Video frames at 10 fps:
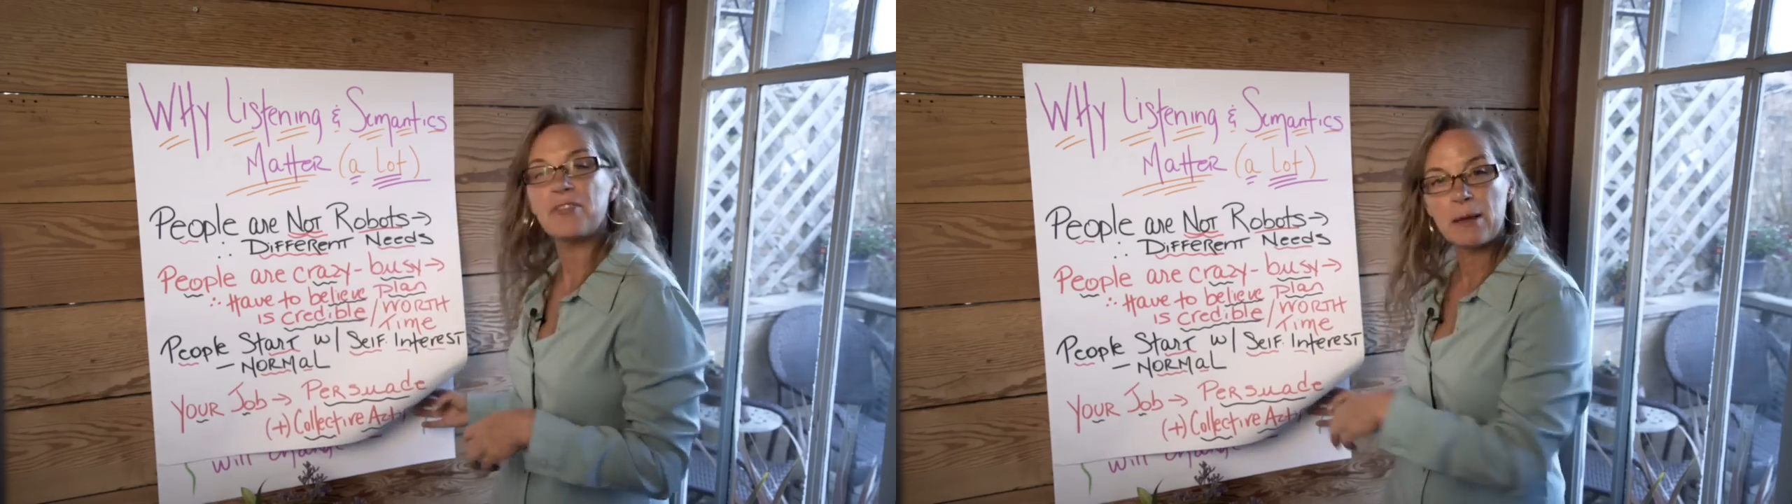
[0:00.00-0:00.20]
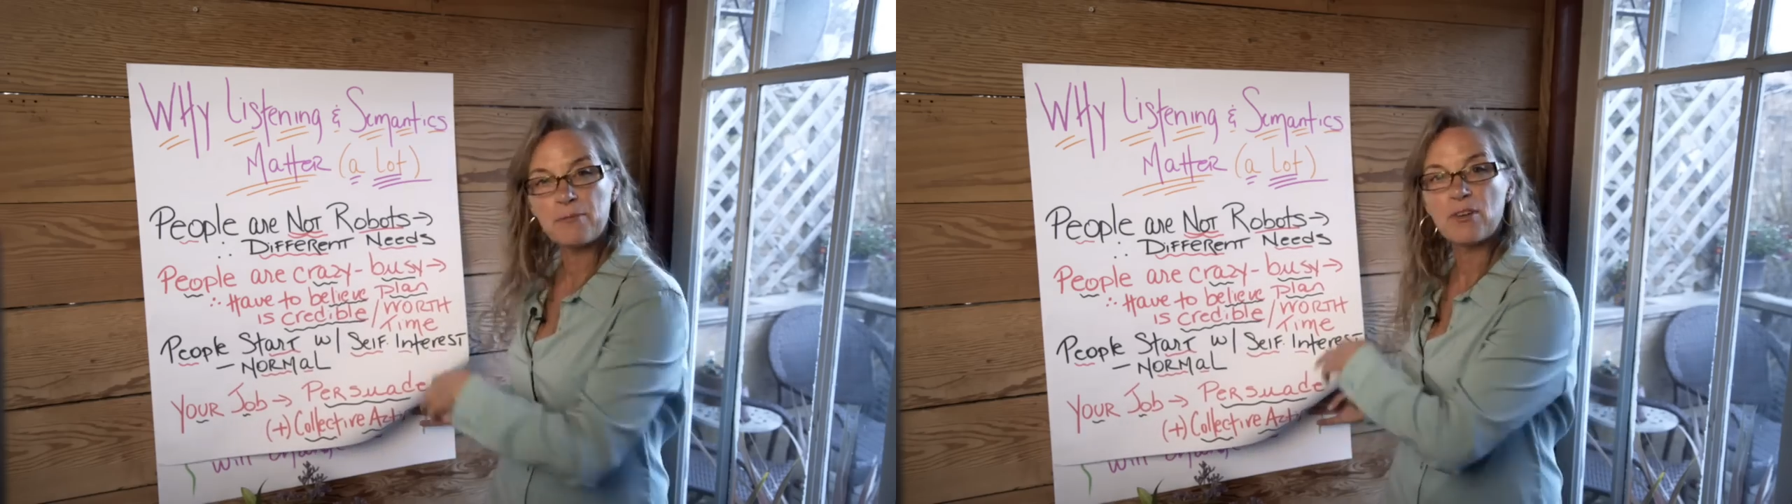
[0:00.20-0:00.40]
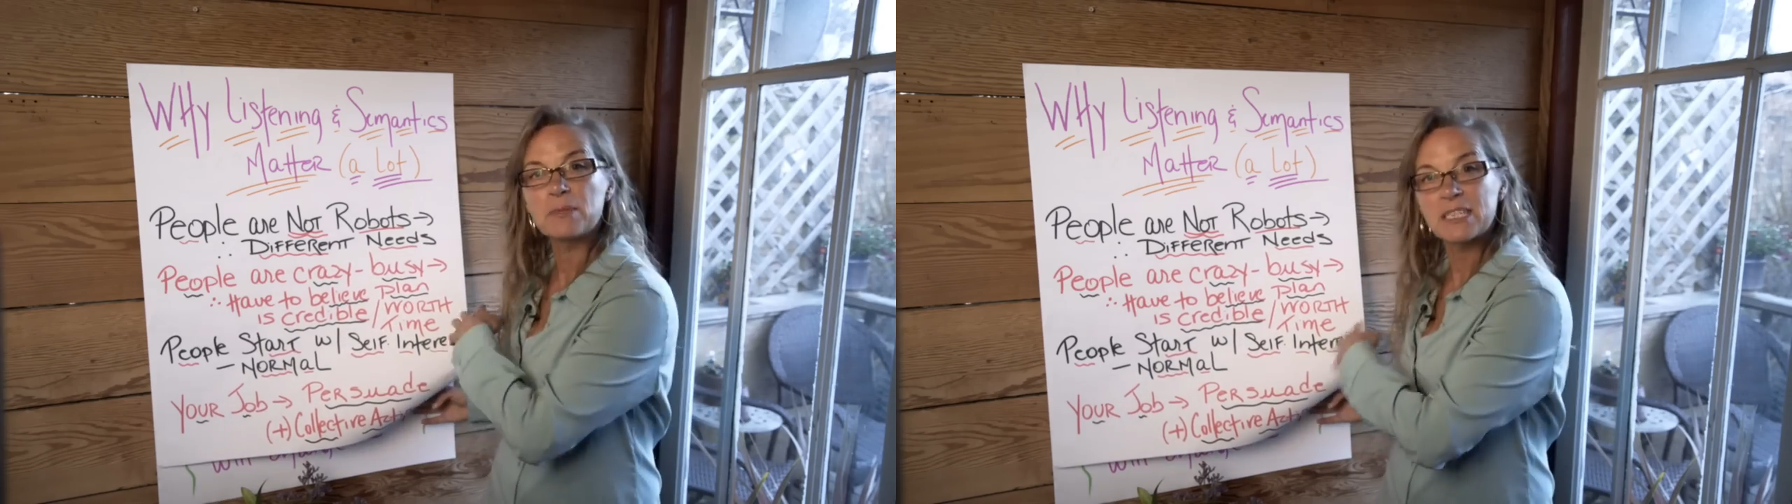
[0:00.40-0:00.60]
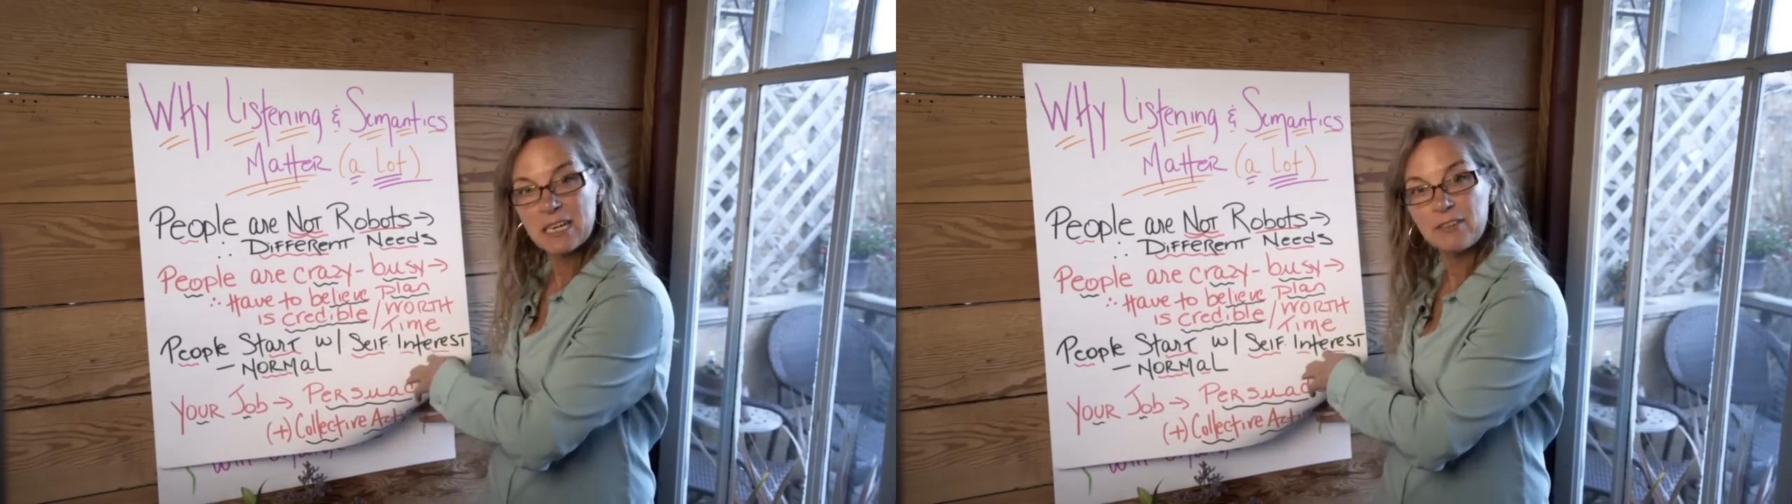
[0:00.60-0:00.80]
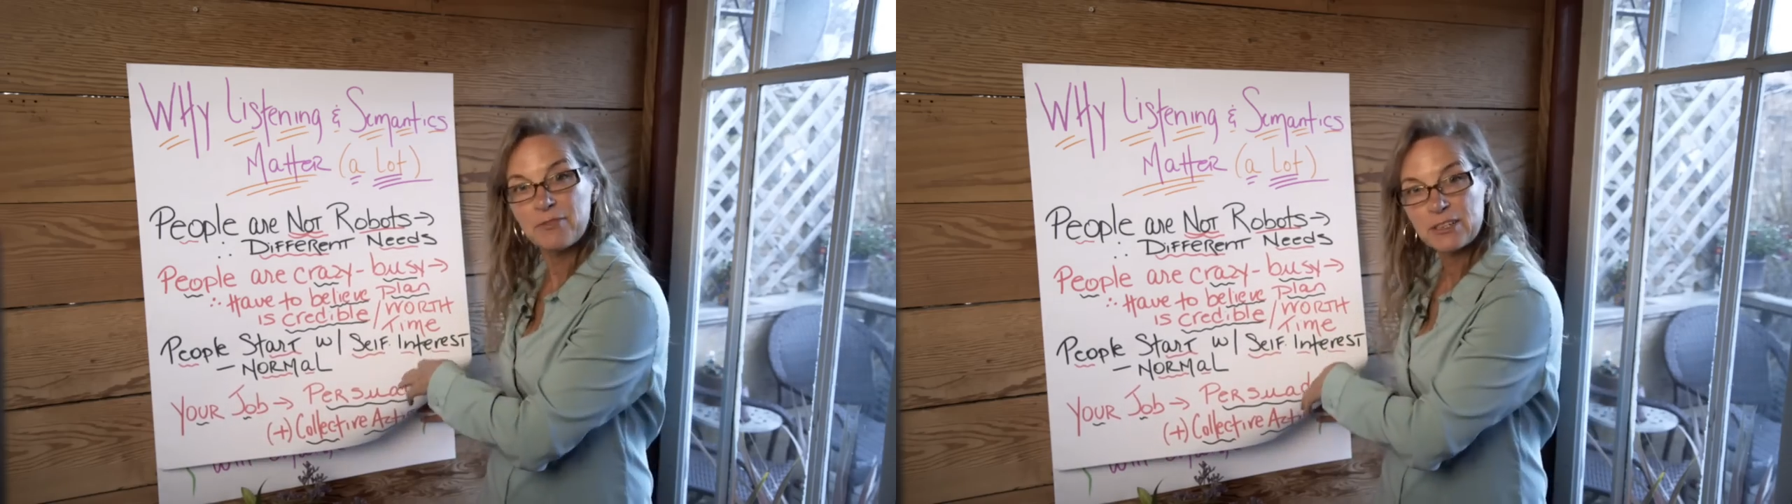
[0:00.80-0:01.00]
them from
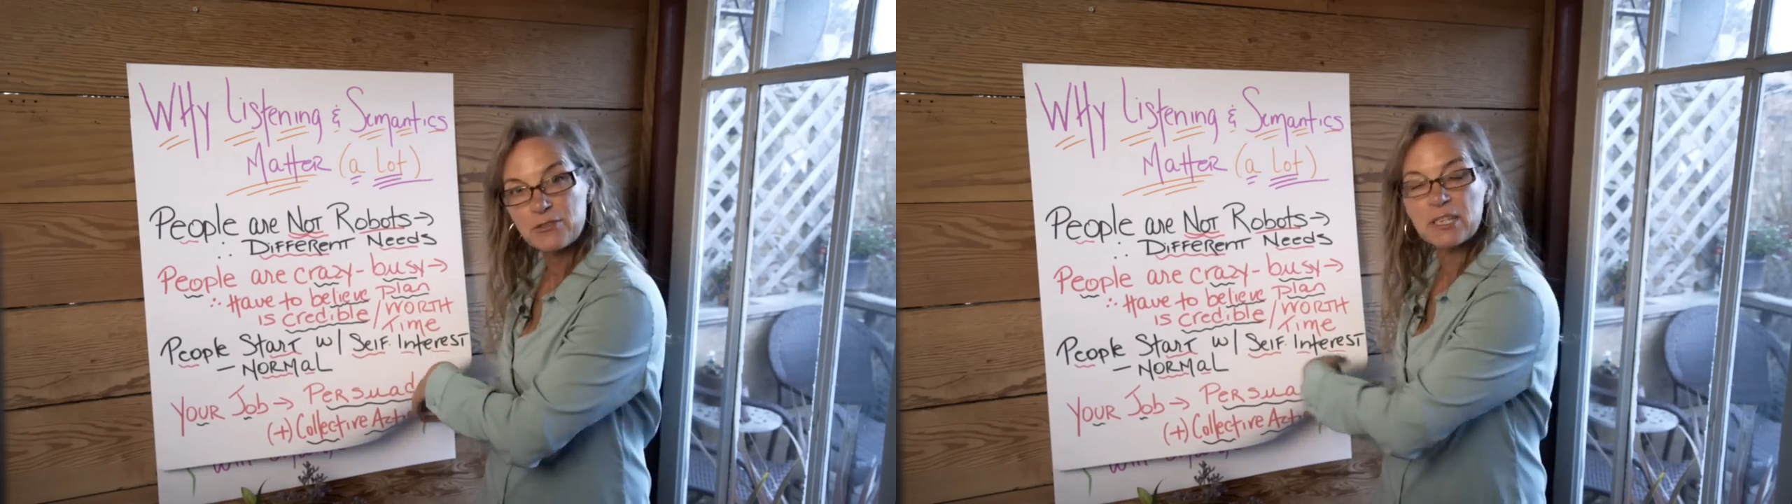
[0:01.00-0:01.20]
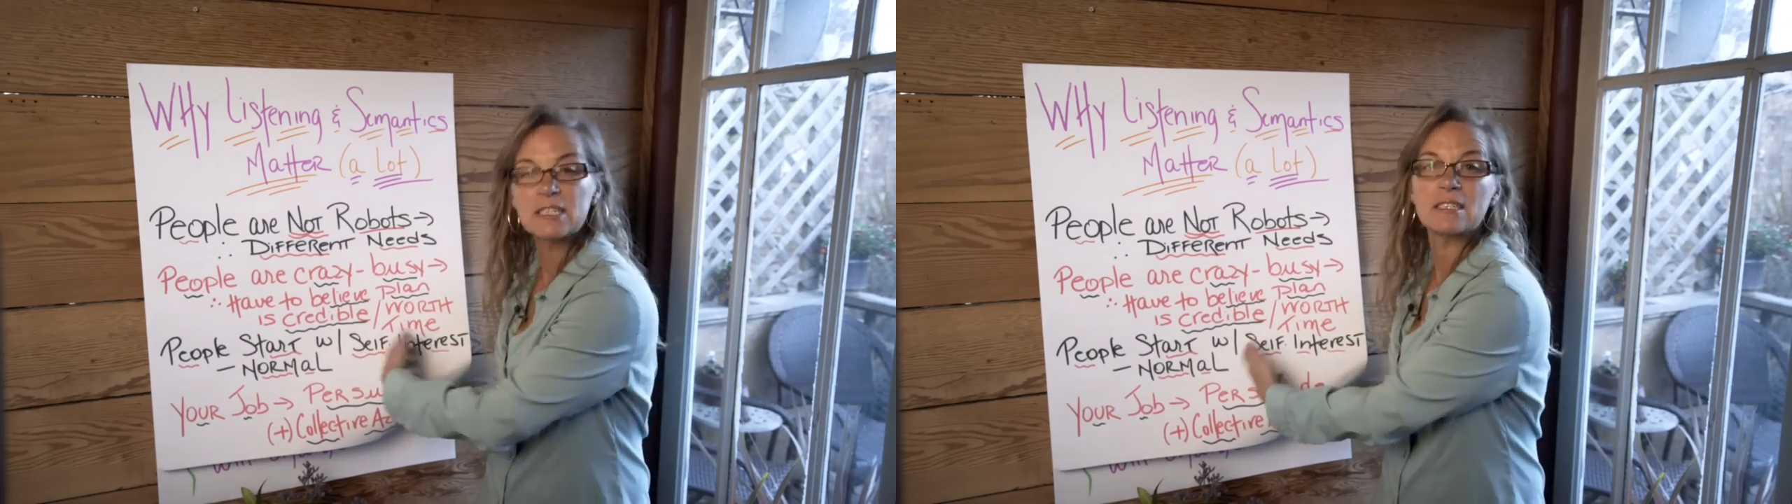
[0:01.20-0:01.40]
self-interest